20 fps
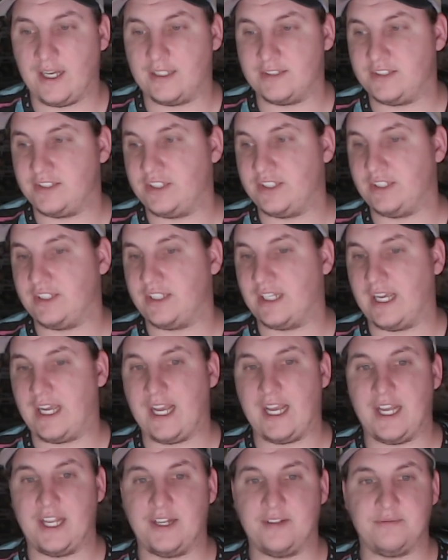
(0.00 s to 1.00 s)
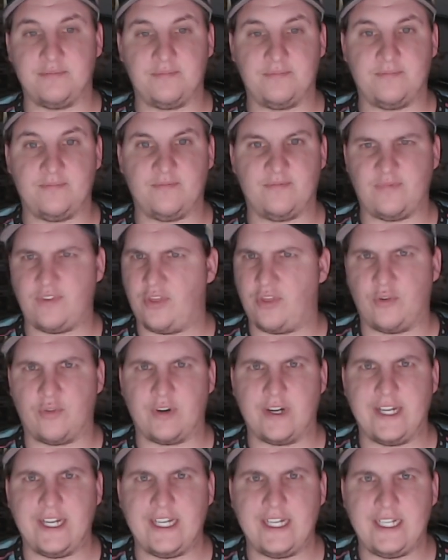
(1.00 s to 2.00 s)
You had
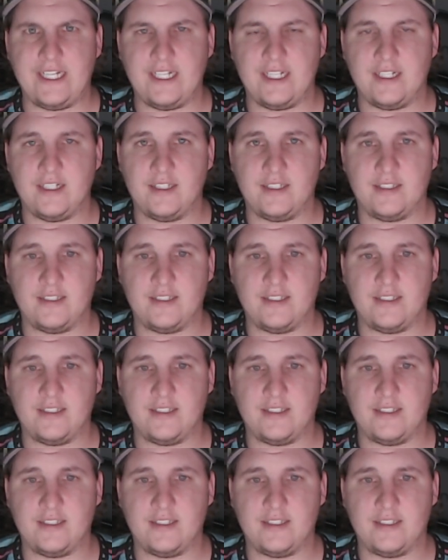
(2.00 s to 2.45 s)
three